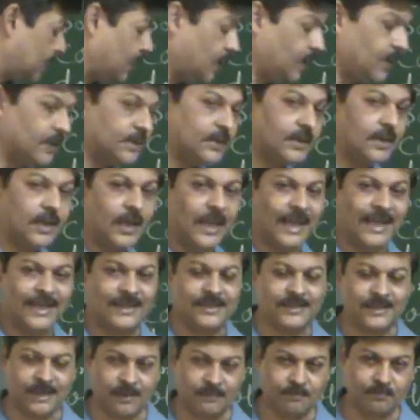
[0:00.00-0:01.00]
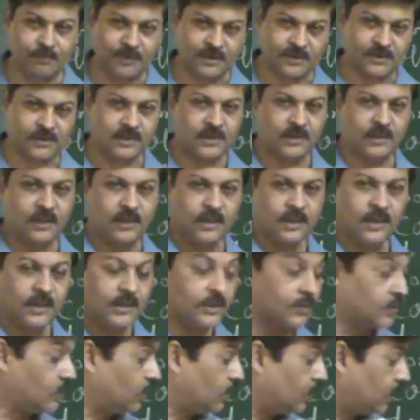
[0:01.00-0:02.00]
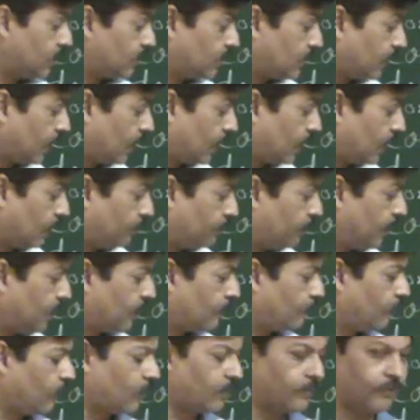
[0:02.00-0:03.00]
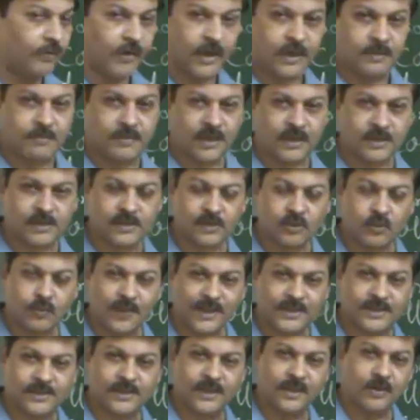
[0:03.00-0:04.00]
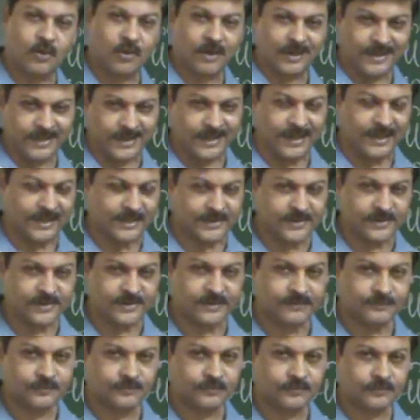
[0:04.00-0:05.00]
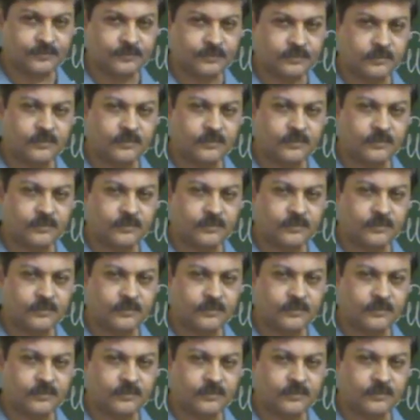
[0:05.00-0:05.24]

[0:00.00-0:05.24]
these examples. So this can appear for 5 marks, quasi contracts.